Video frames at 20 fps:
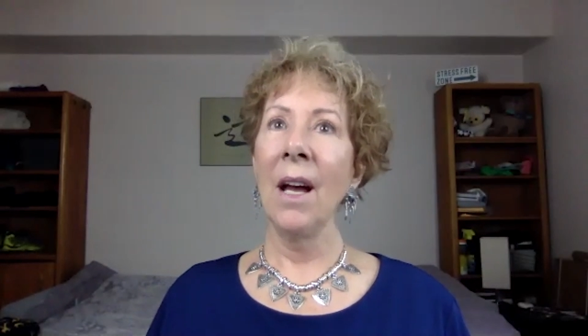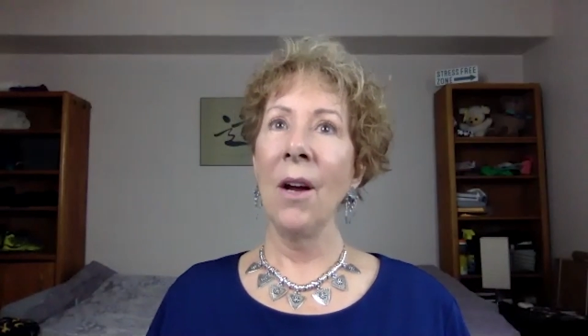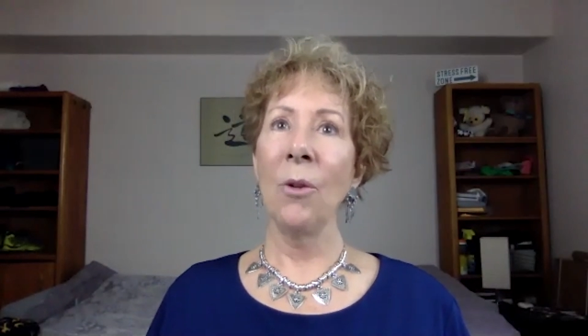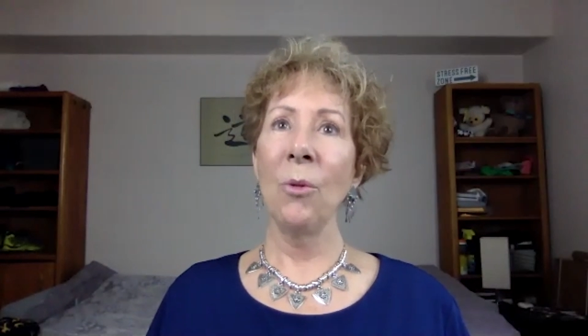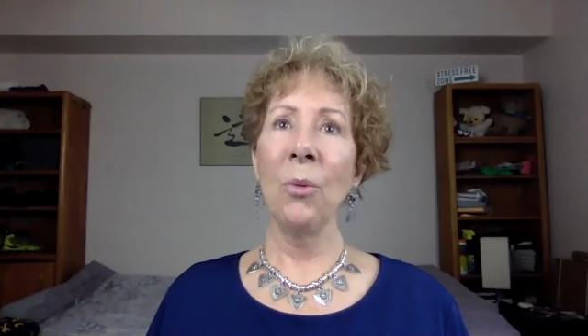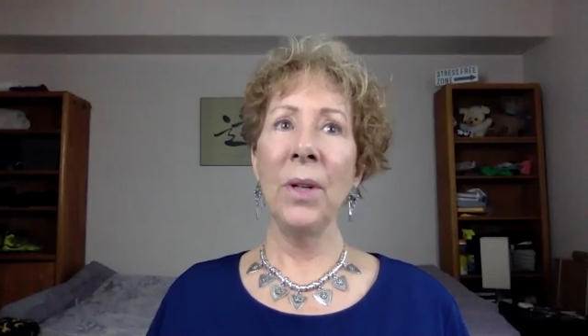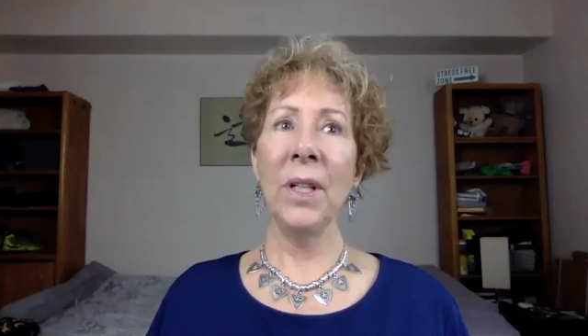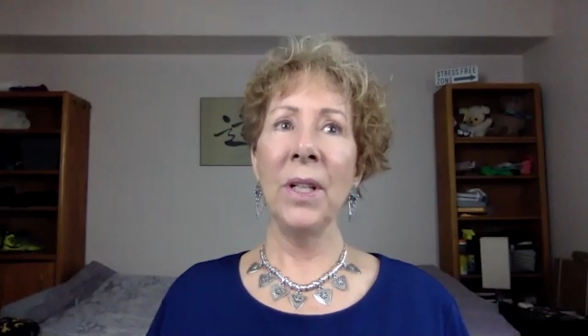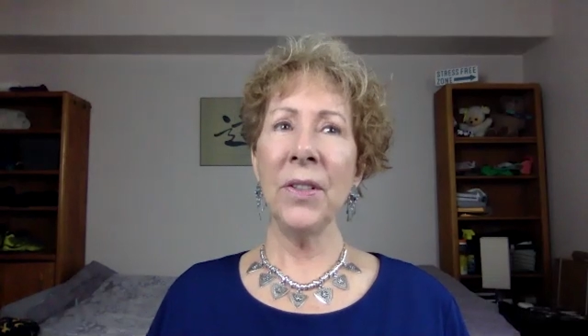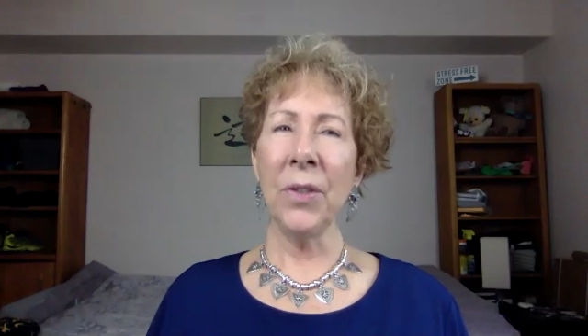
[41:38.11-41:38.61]

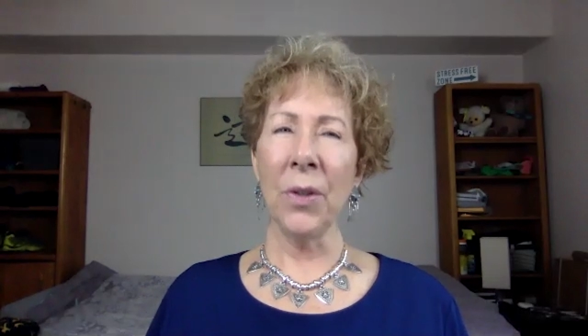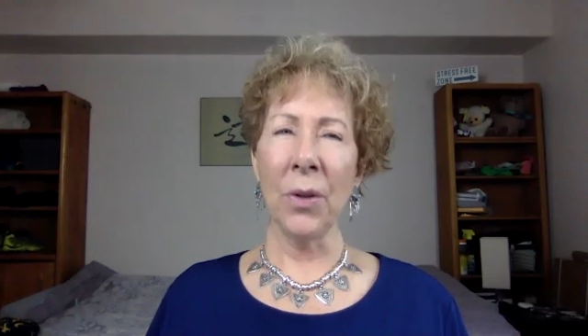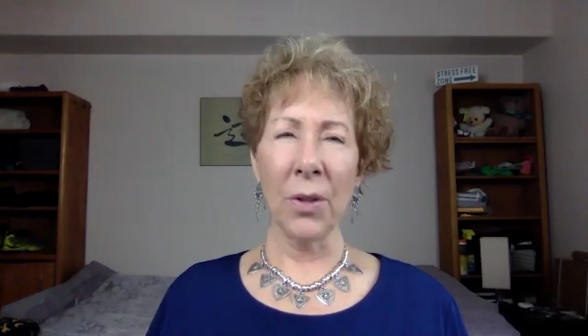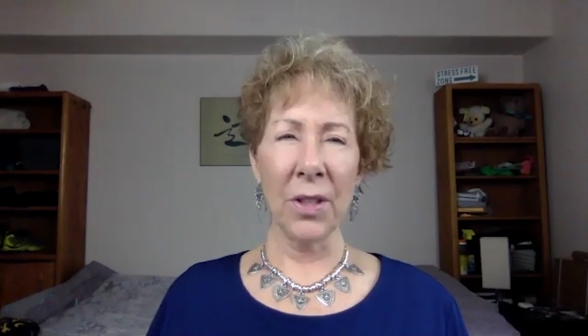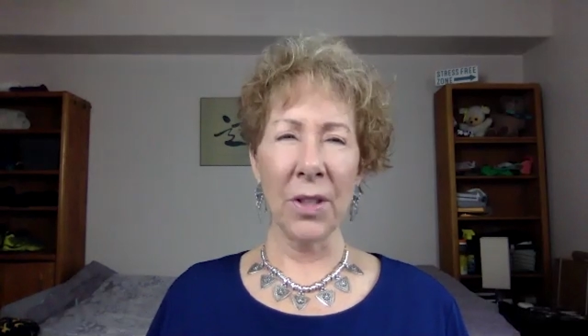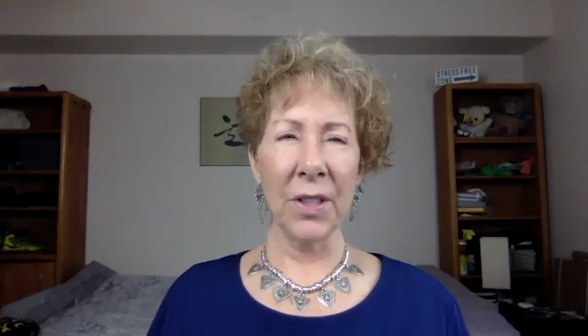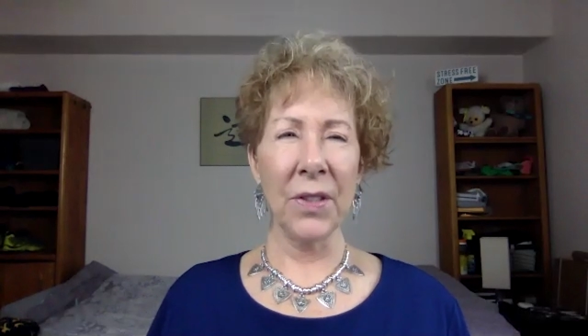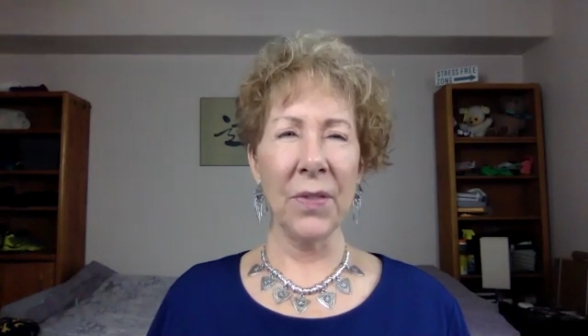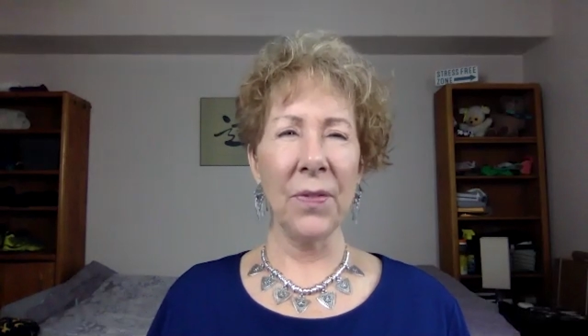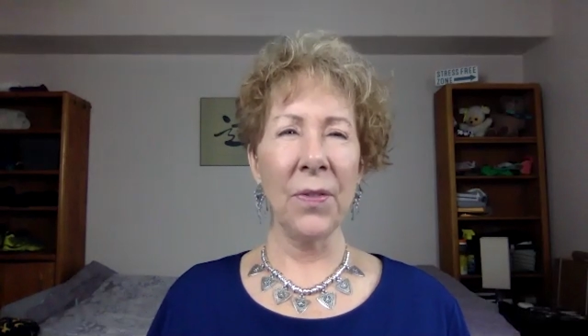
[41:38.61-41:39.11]

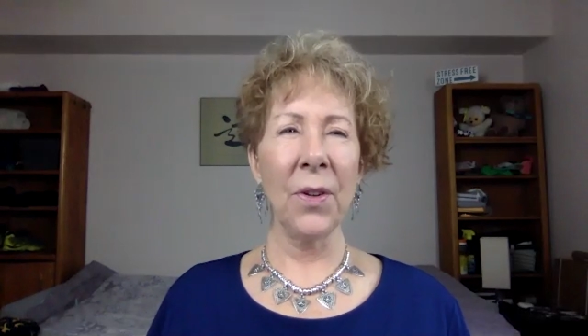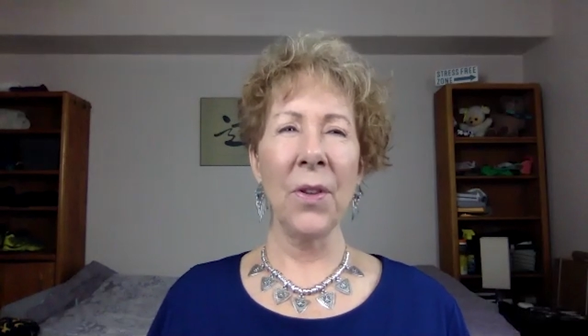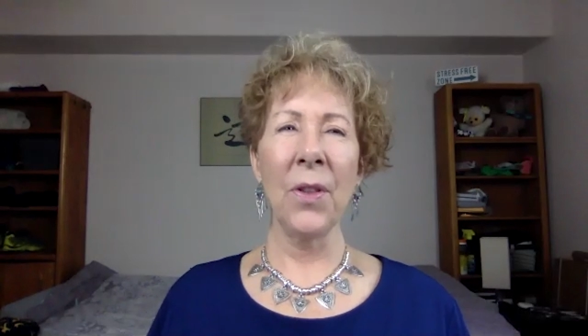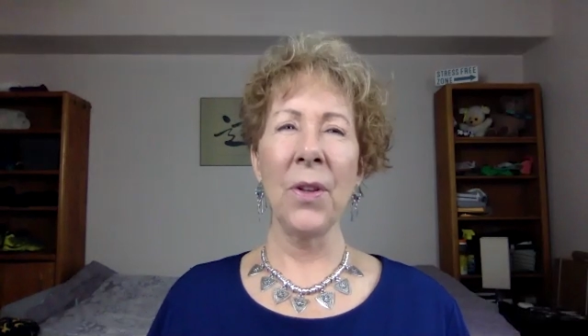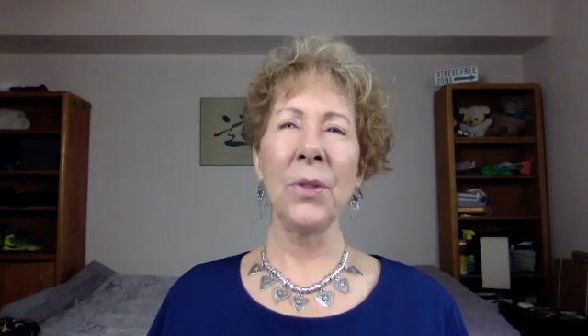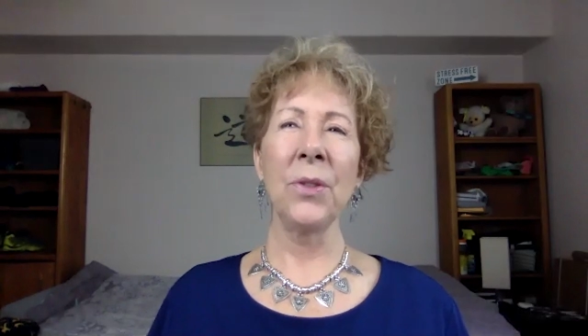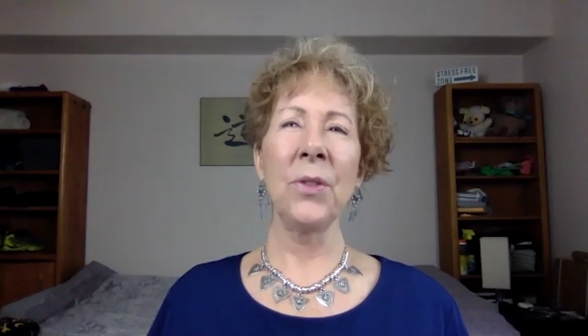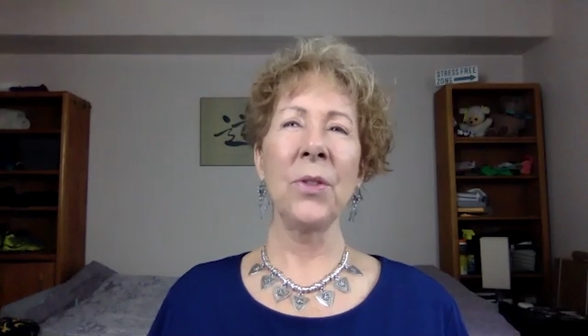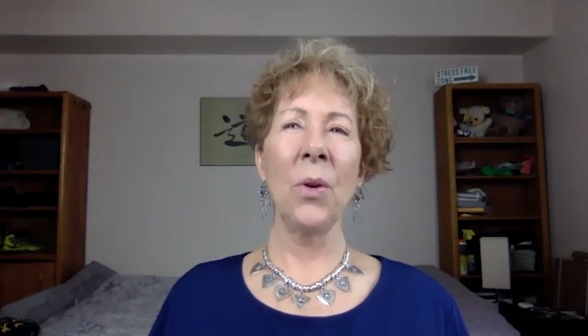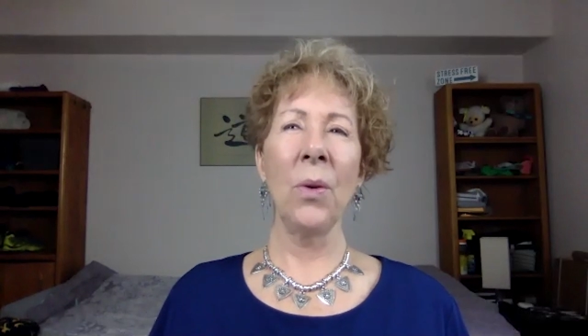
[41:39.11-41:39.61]
resource for
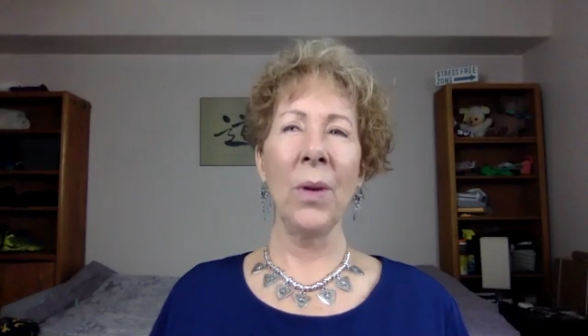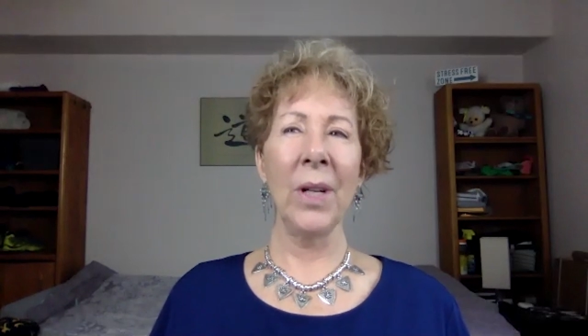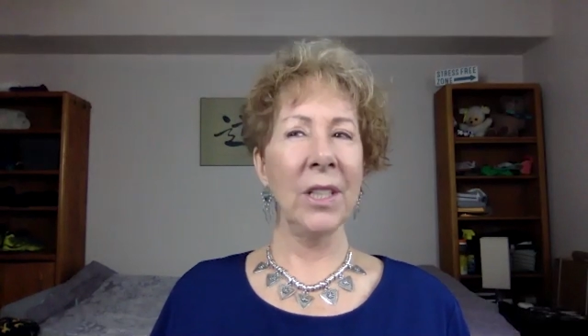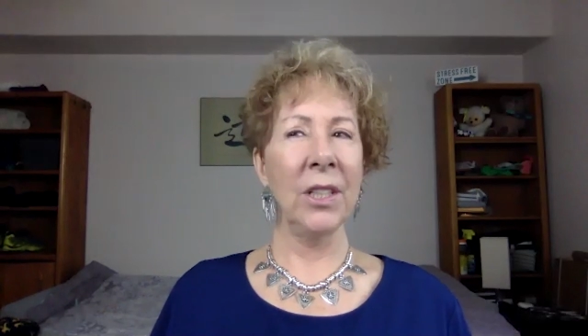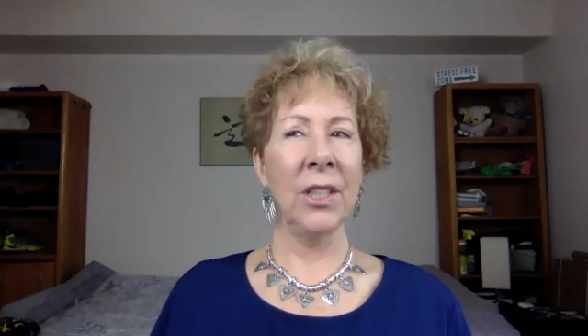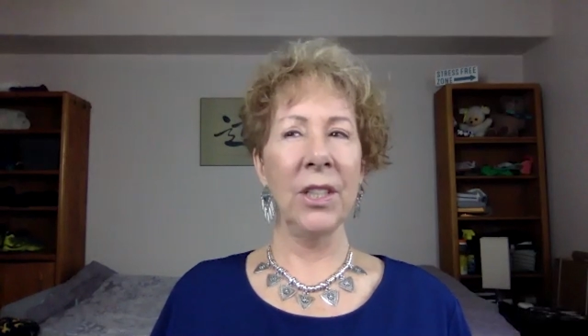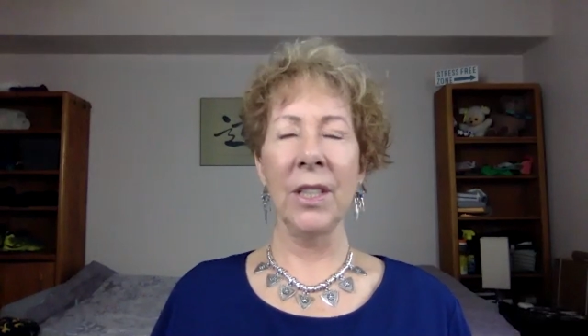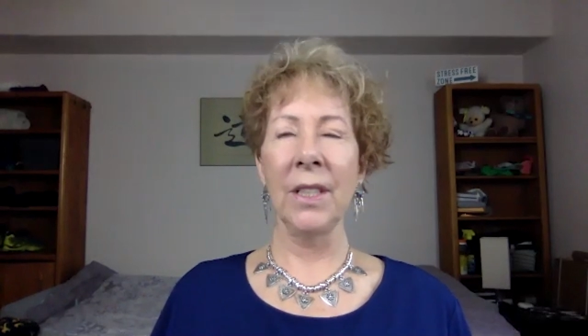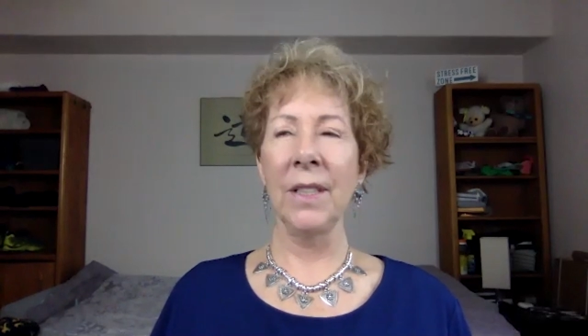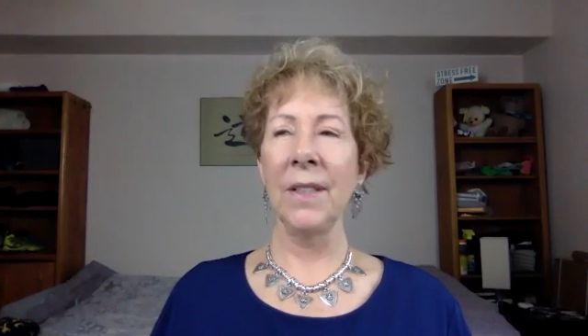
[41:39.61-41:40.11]
those
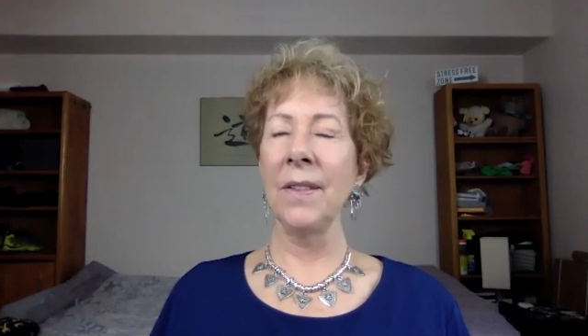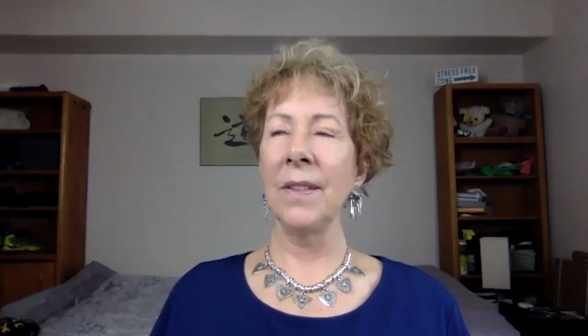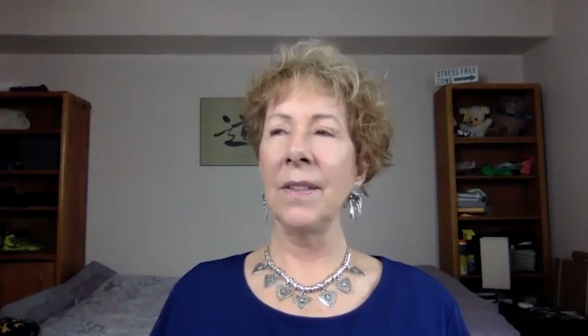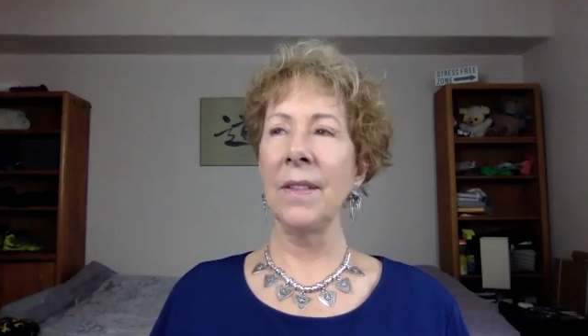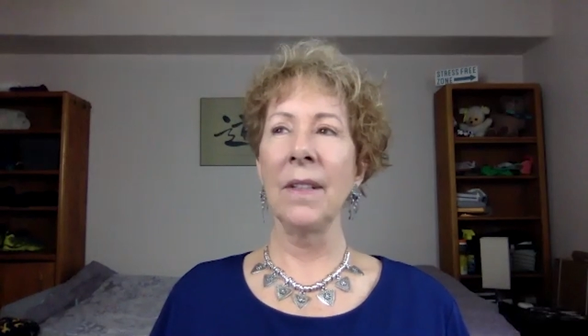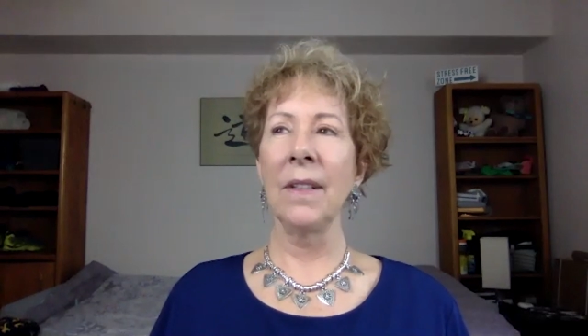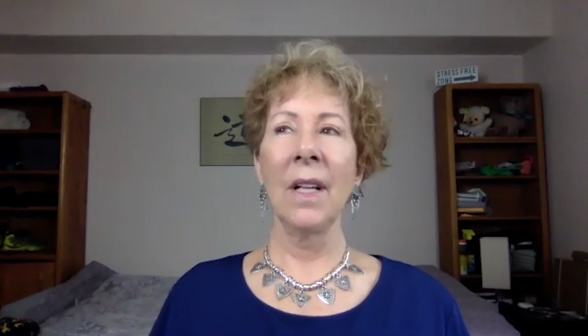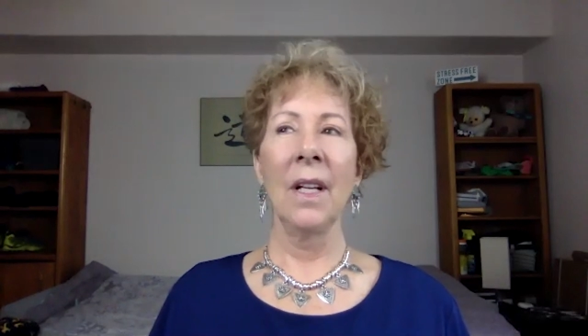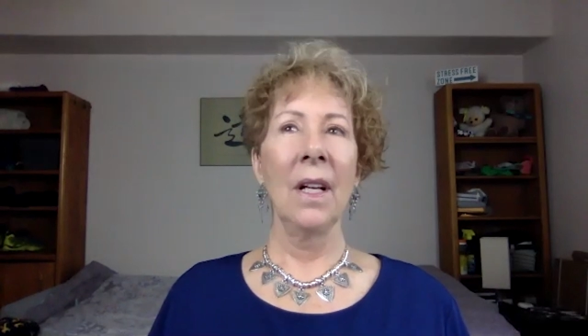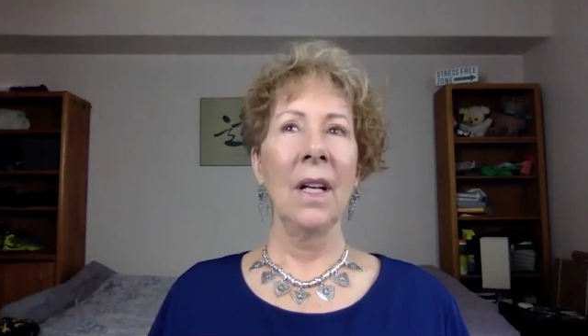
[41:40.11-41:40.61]
questions,